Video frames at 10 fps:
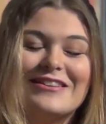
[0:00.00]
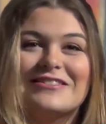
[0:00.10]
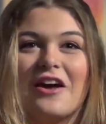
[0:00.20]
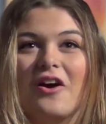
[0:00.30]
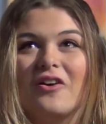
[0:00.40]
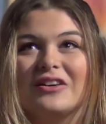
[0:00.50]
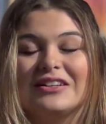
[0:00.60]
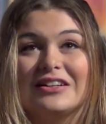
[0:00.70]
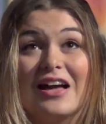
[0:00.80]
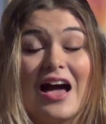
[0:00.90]
So
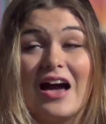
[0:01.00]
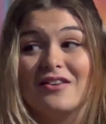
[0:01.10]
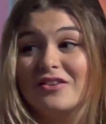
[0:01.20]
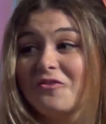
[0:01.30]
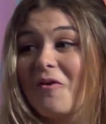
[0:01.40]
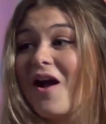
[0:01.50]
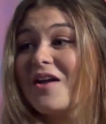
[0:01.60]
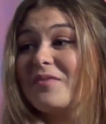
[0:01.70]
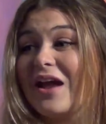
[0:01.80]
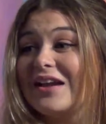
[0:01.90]
I don't know
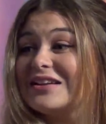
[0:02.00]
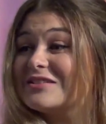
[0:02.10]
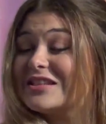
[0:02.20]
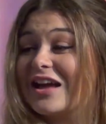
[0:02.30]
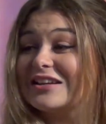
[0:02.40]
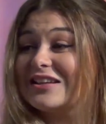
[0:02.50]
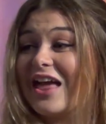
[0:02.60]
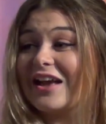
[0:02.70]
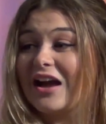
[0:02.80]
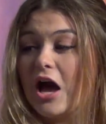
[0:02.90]
why, but I decided
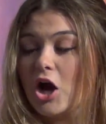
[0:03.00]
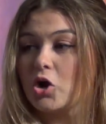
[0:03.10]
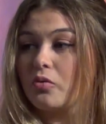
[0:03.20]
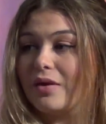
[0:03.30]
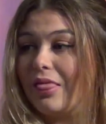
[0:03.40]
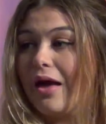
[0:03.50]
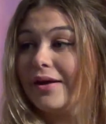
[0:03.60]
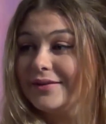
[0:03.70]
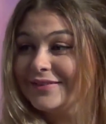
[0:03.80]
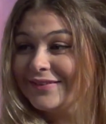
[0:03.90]
like a gorilla.
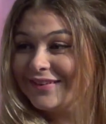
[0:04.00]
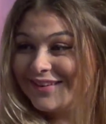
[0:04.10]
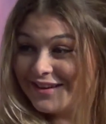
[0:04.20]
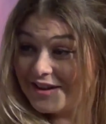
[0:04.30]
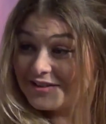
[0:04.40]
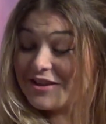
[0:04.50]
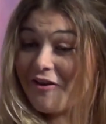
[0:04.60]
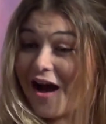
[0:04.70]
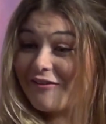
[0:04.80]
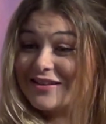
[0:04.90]
Yeah. So
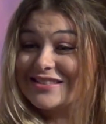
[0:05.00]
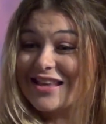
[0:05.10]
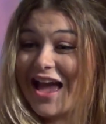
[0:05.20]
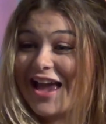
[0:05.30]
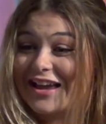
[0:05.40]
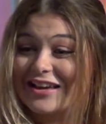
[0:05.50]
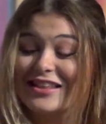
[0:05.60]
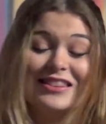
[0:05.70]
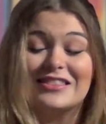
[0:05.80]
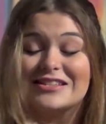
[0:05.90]
I was saying
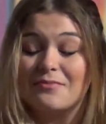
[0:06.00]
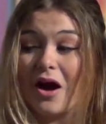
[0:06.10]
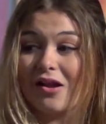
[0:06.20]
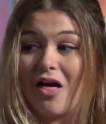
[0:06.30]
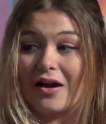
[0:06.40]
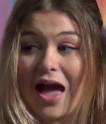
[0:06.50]
this monologue